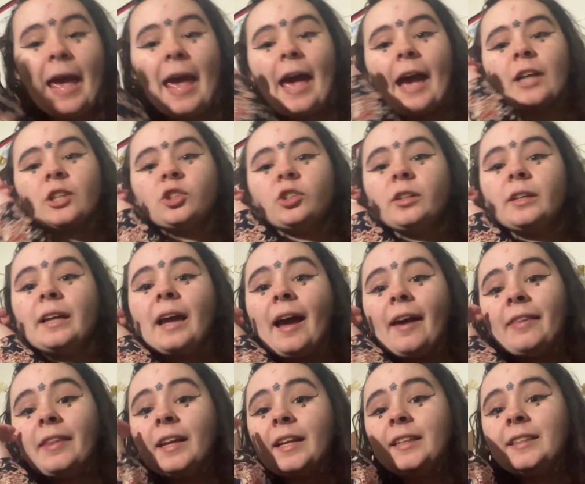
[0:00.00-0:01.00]
Actually, I
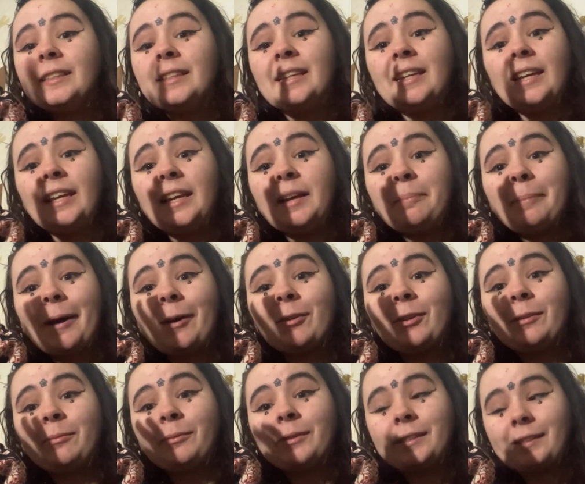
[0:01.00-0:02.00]
think tea about
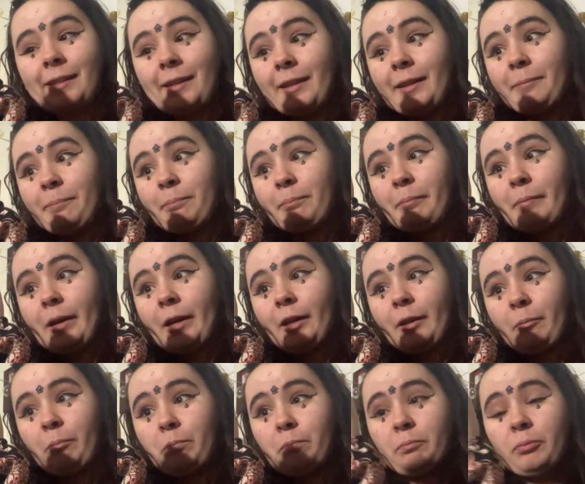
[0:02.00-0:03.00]
it was that
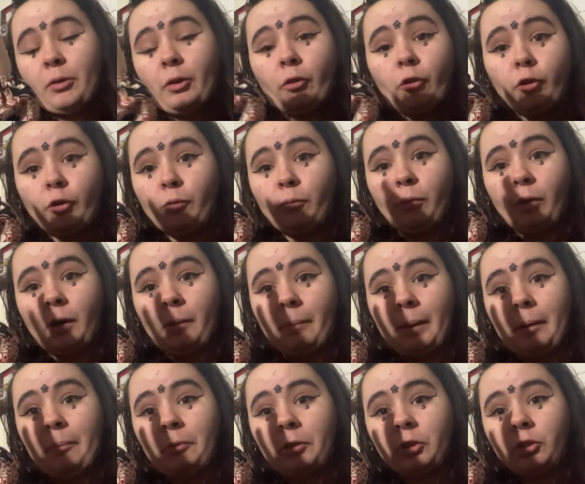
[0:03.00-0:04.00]
my brother, one of
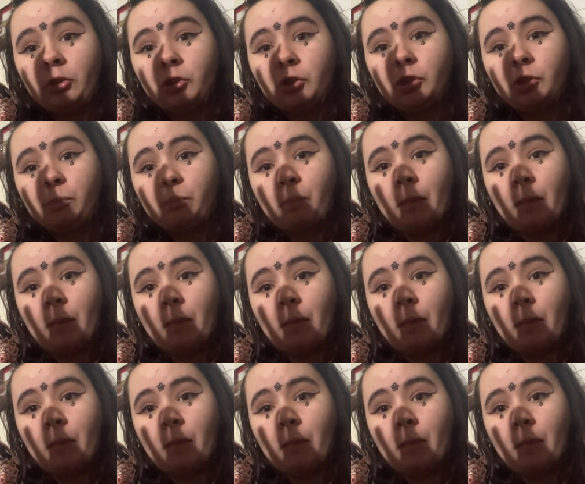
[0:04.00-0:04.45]
my brothers,